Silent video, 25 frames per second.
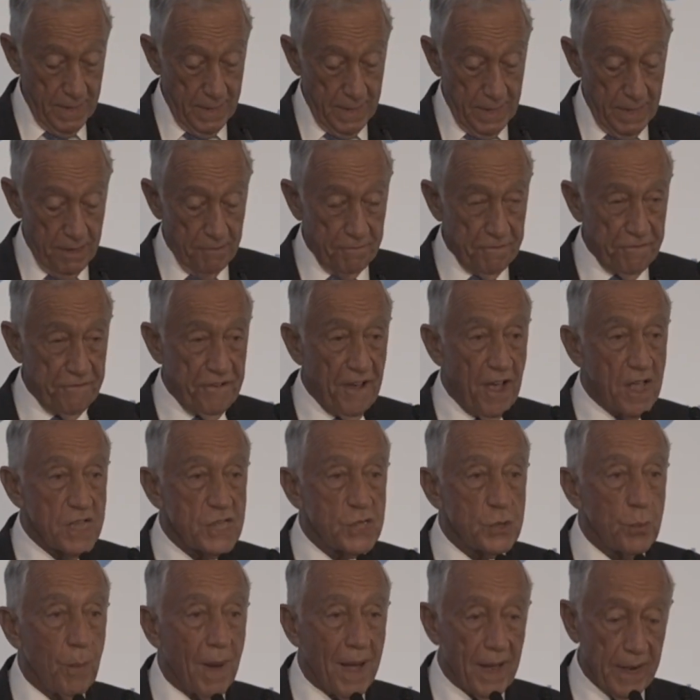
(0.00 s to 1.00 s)

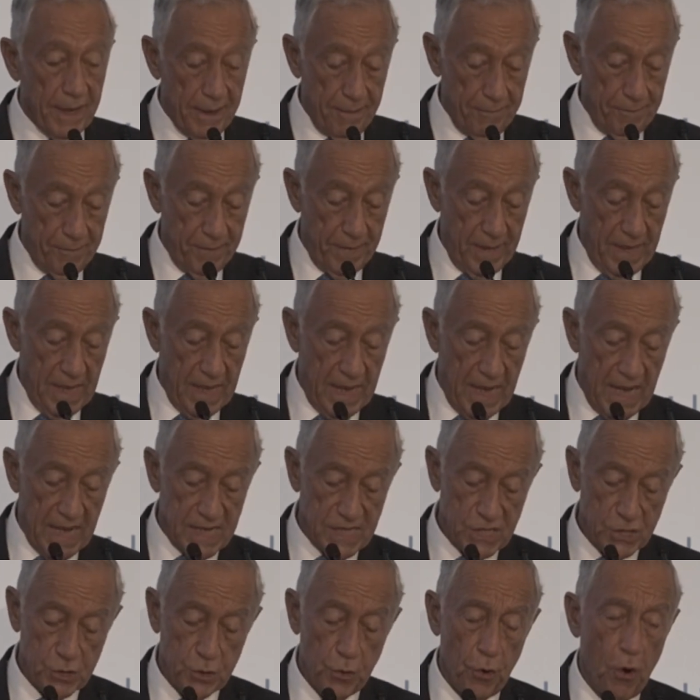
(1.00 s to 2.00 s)
First one,
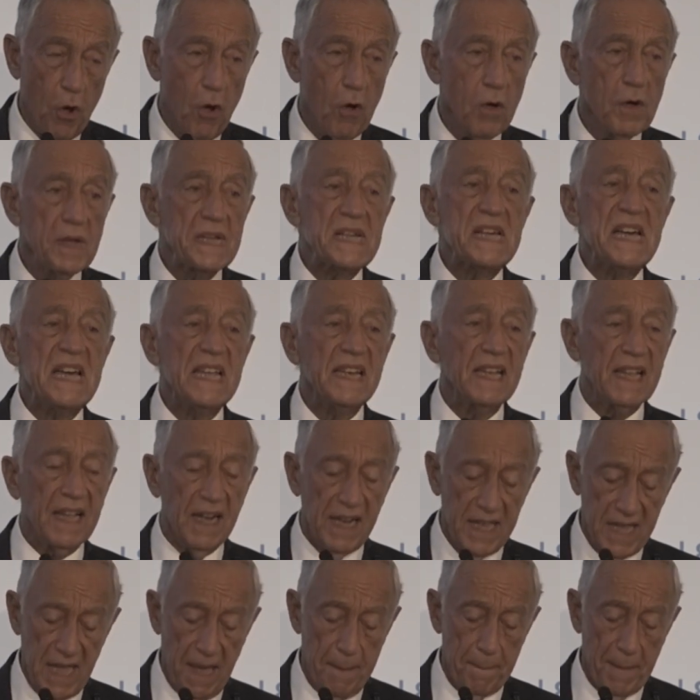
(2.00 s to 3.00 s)
a strong and
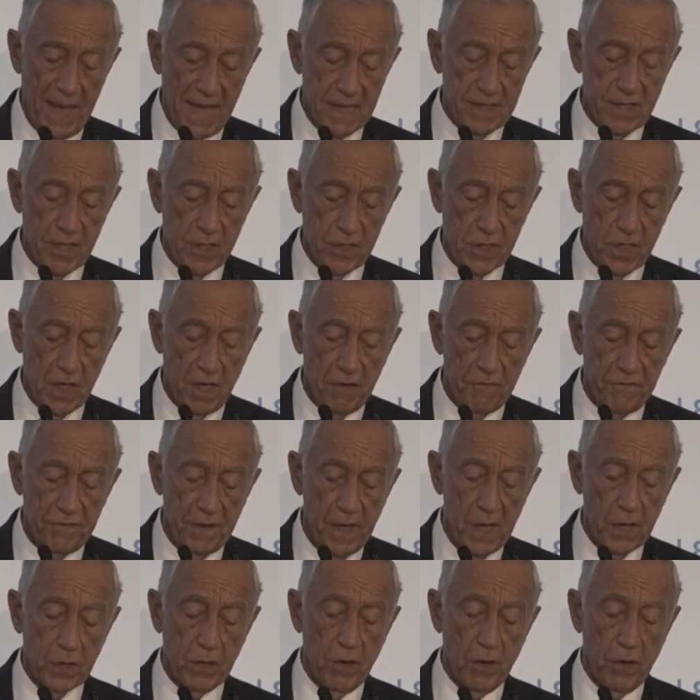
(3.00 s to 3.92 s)
clear message of